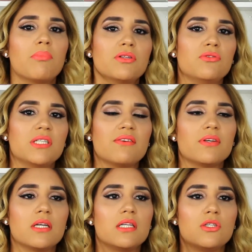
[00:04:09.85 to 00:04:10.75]
but you
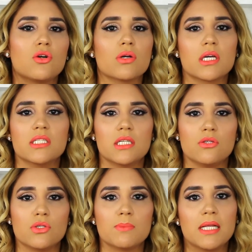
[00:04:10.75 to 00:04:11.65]
definitely don't
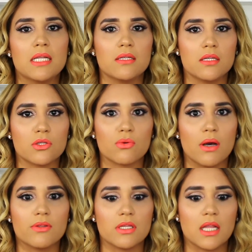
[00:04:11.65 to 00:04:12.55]
continue smelling it
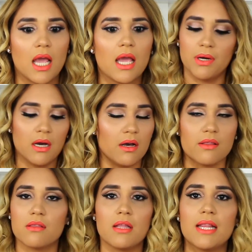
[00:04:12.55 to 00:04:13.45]
throughout the day. But
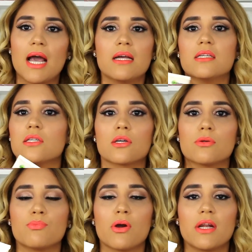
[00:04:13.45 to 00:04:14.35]
other than that, it's a
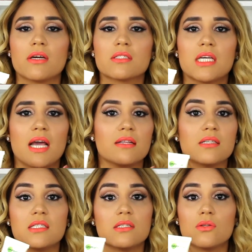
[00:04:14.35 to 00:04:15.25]
good product, and
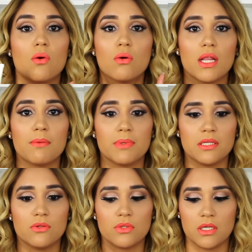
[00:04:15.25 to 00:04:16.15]
this is all I've
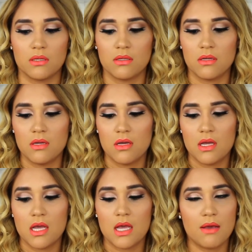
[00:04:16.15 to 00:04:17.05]
been using
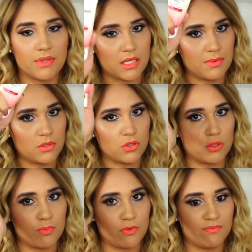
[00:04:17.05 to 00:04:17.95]
every time I go to
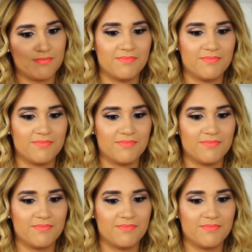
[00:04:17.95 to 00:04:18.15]
the pool.